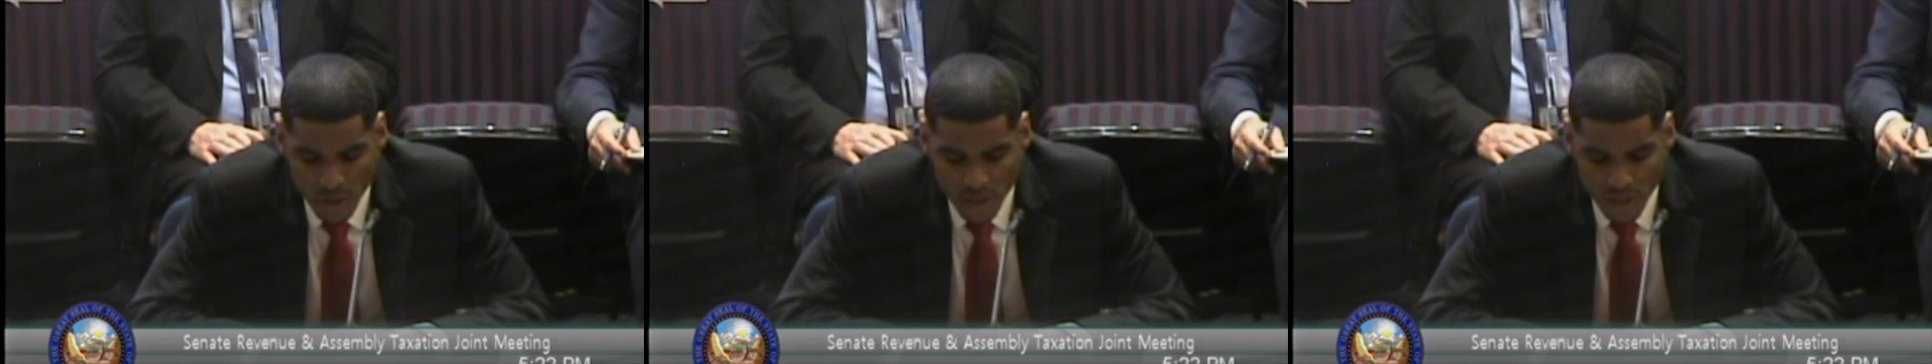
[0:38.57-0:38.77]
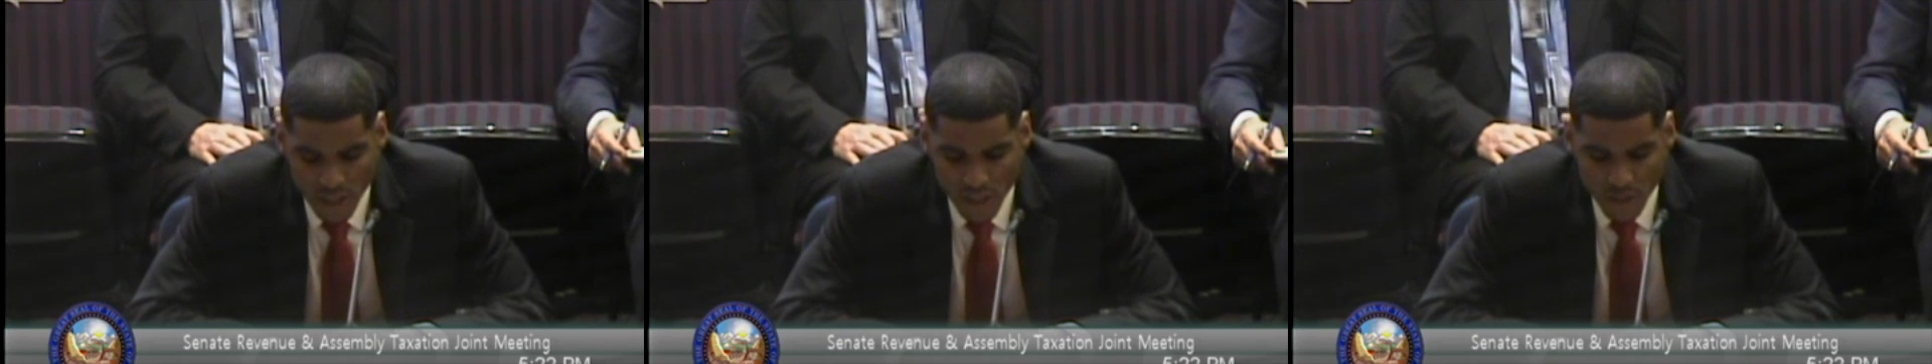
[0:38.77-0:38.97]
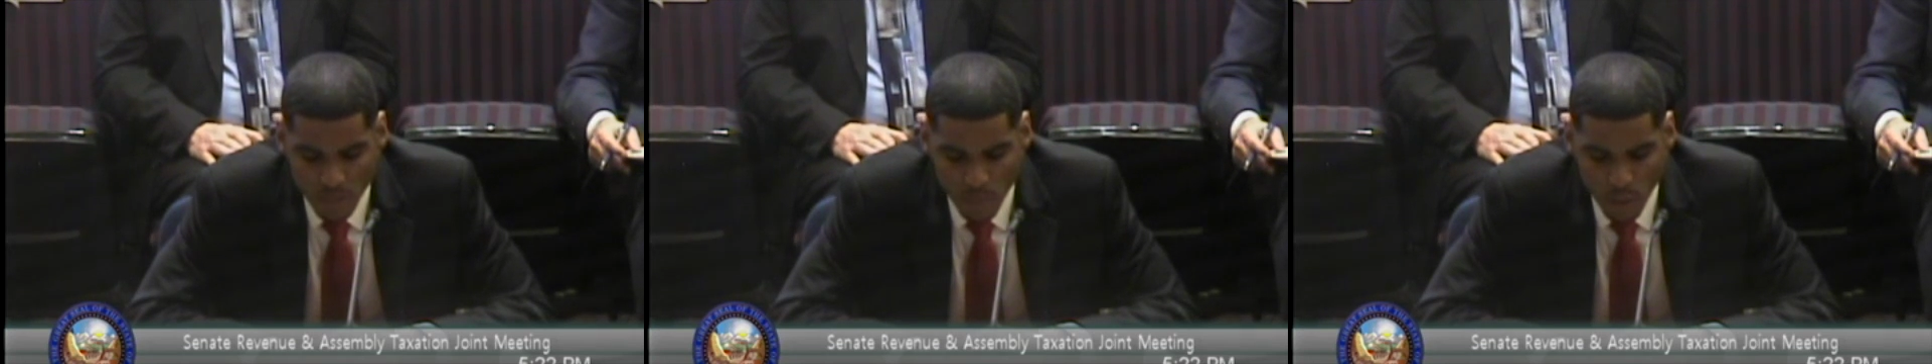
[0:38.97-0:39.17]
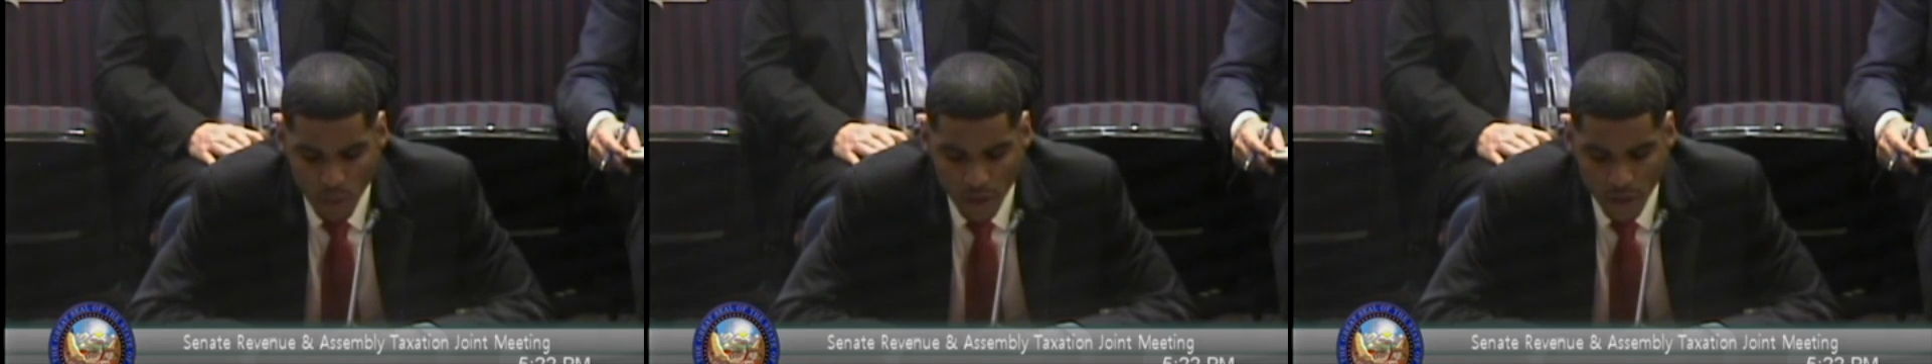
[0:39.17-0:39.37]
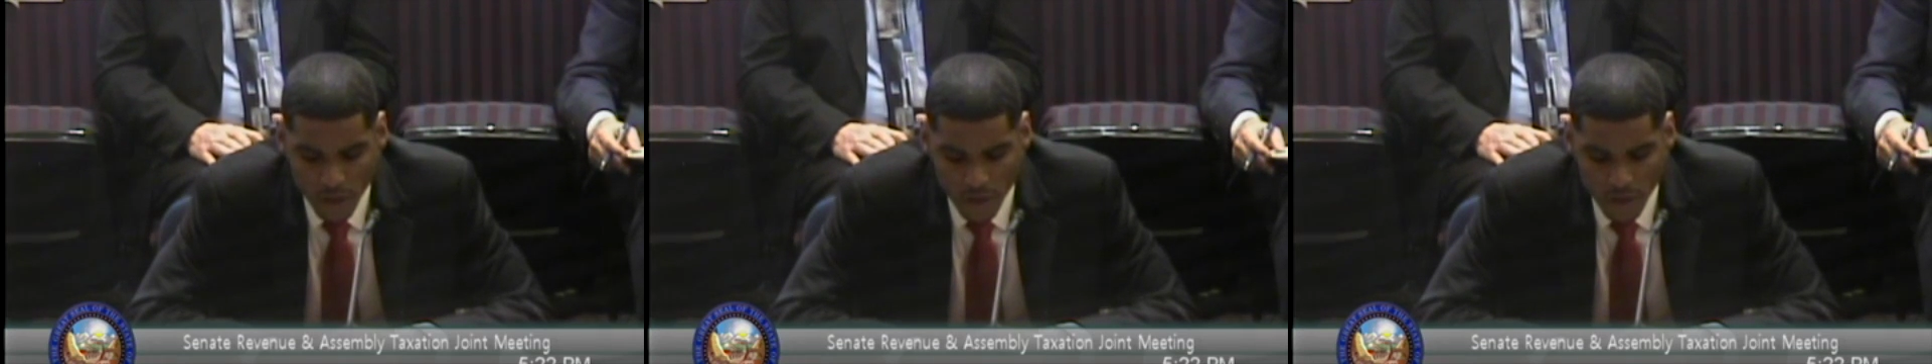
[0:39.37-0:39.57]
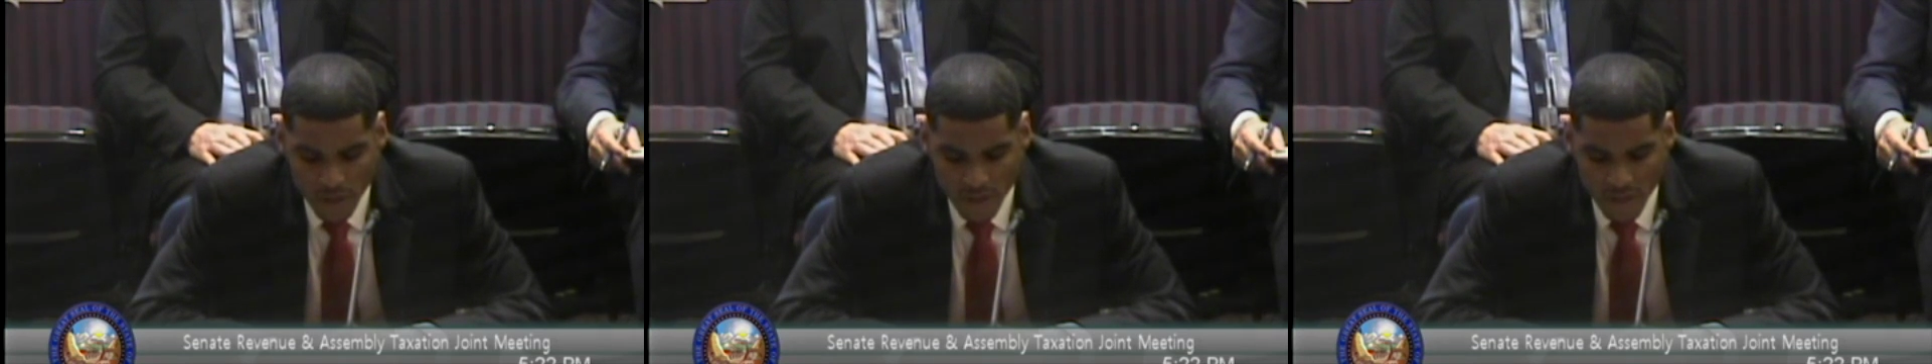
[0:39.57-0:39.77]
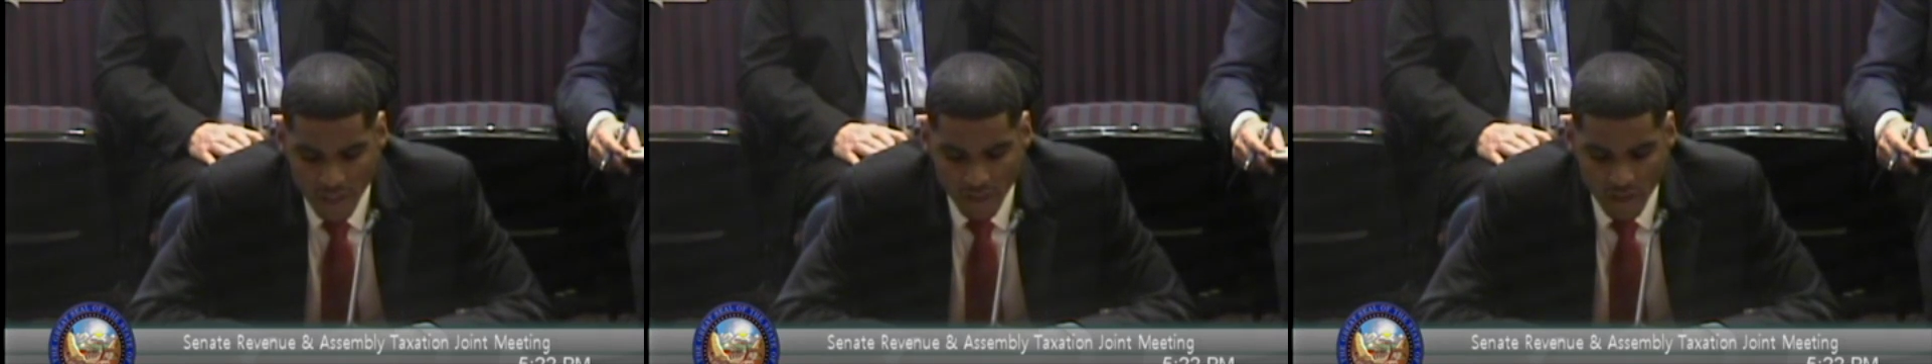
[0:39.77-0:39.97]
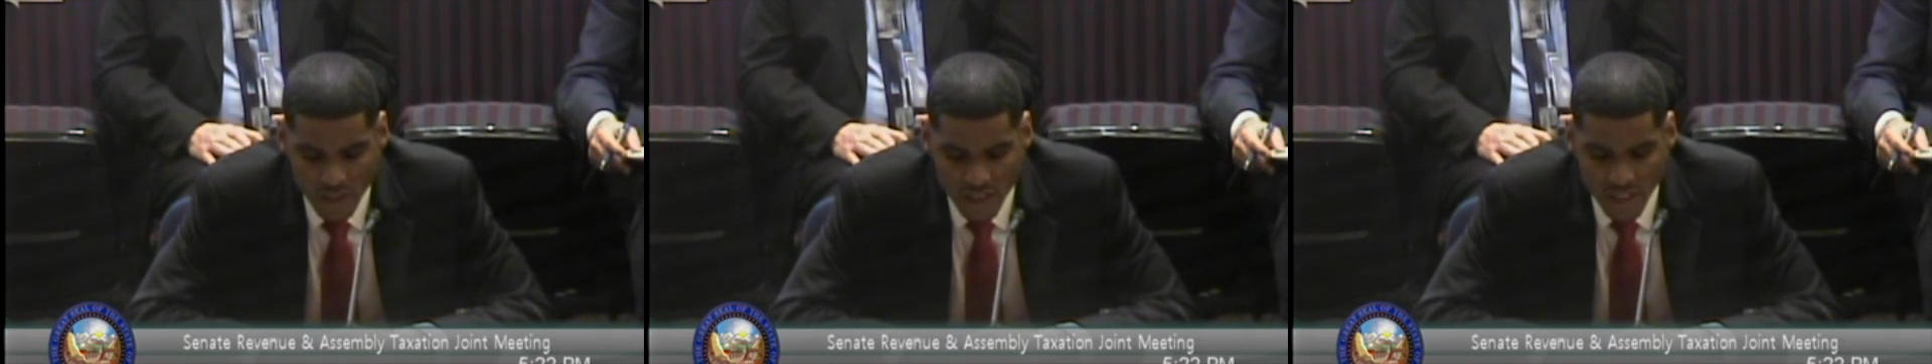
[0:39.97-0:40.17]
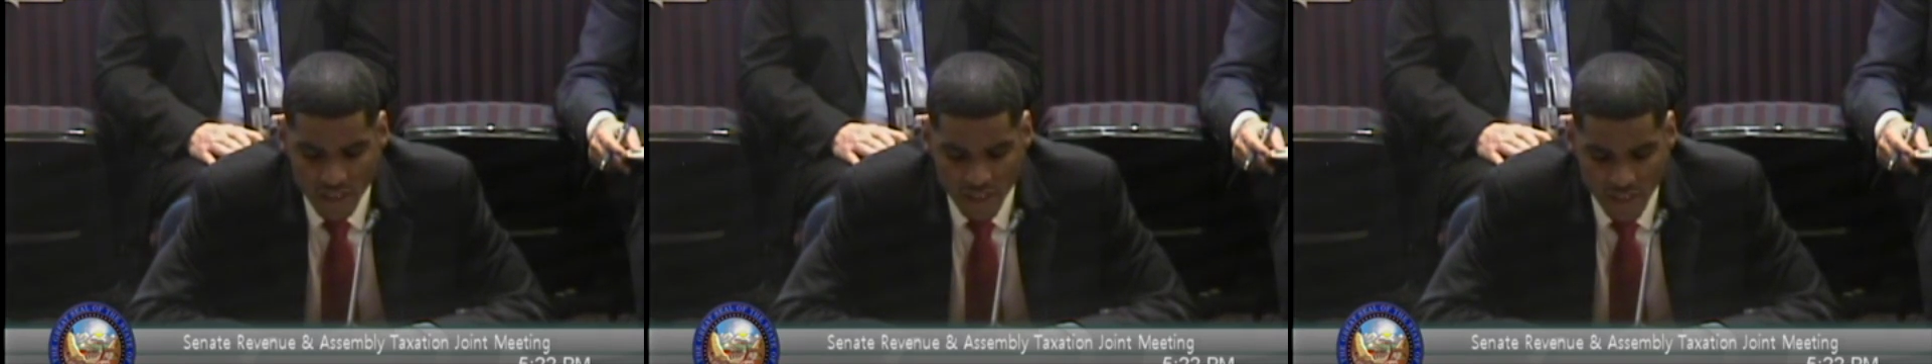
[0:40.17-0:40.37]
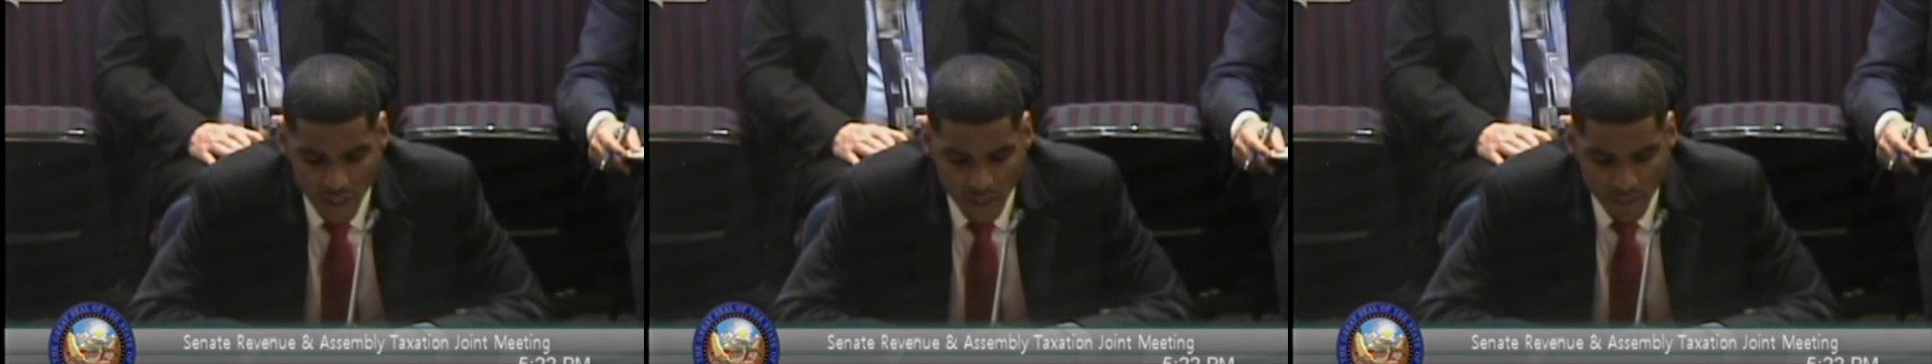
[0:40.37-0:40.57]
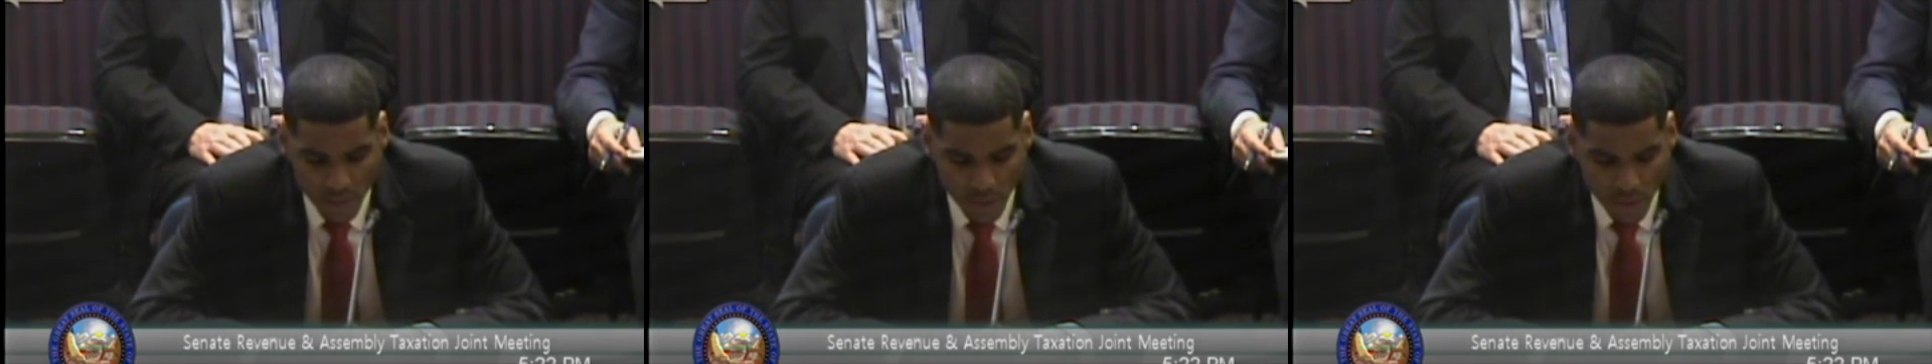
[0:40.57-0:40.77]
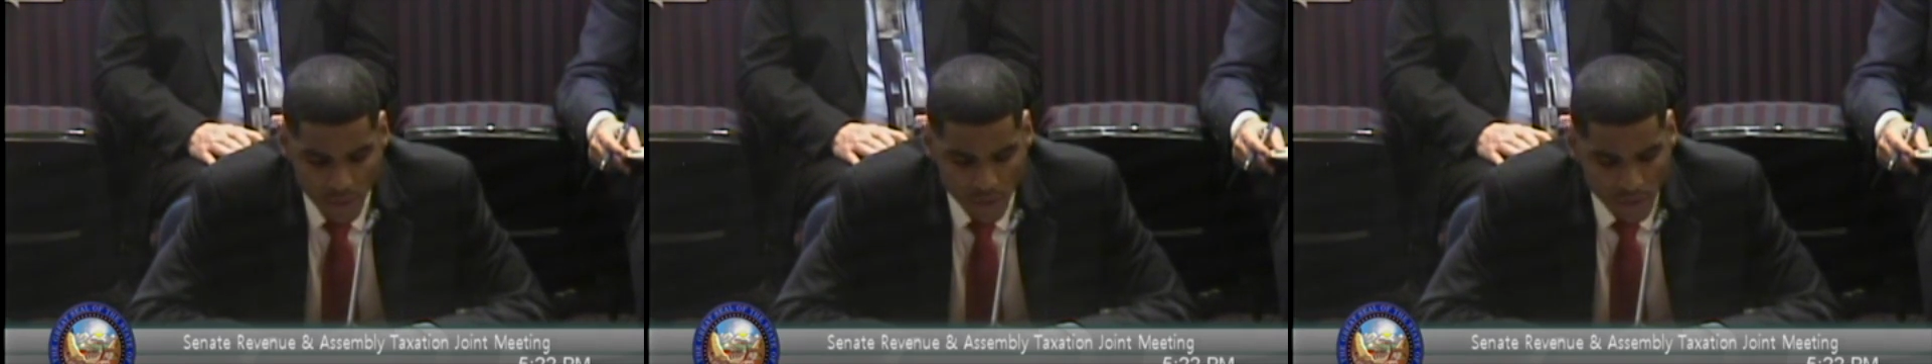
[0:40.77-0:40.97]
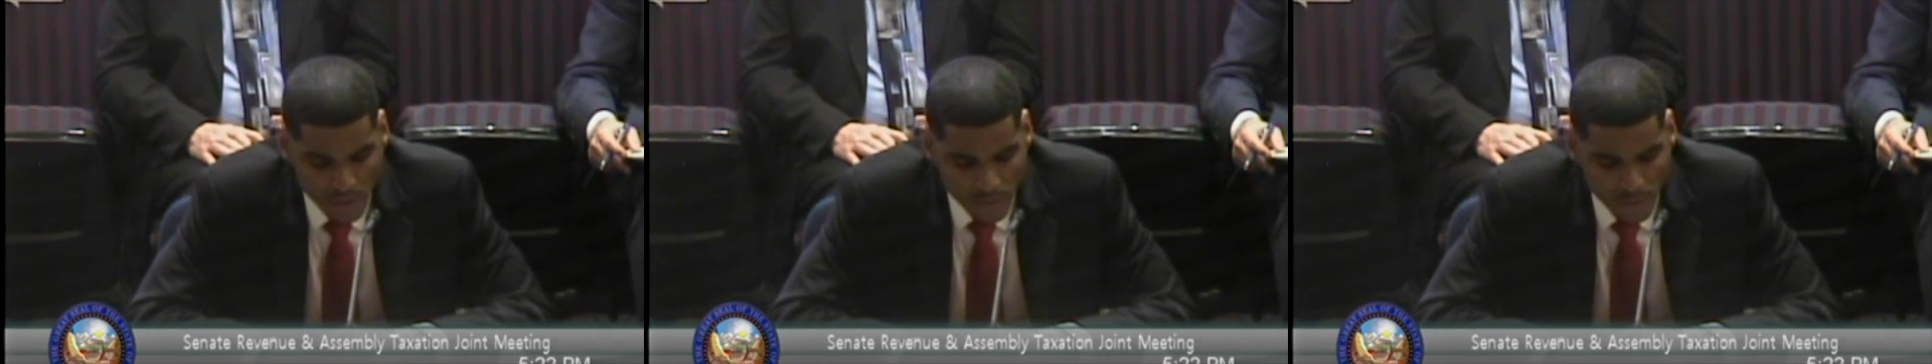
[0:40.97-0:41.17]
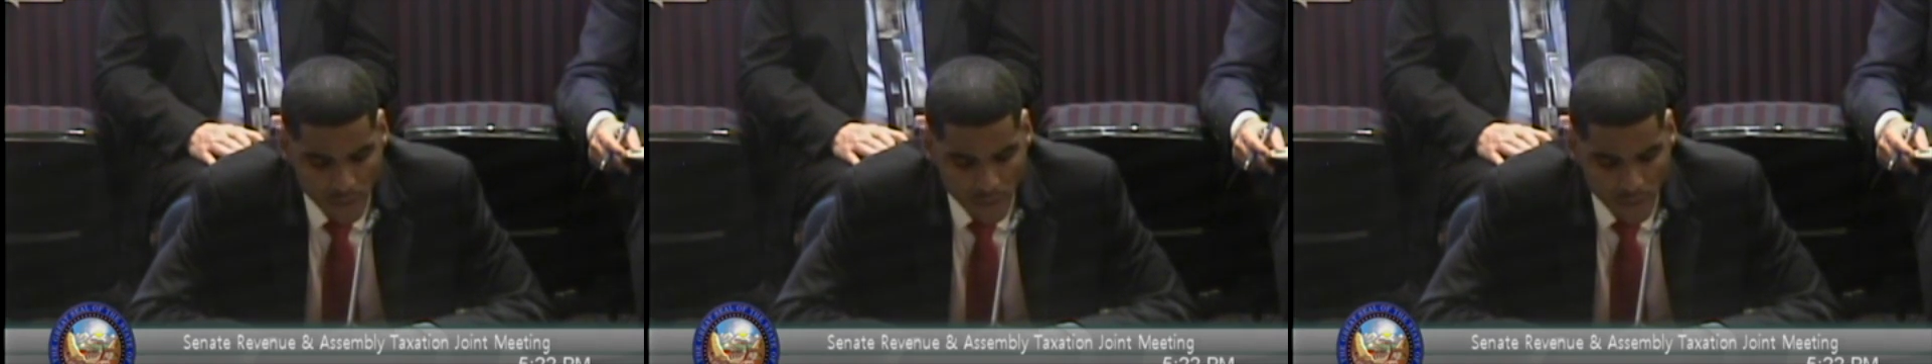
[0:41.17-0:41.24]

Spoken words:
$6.769 billion.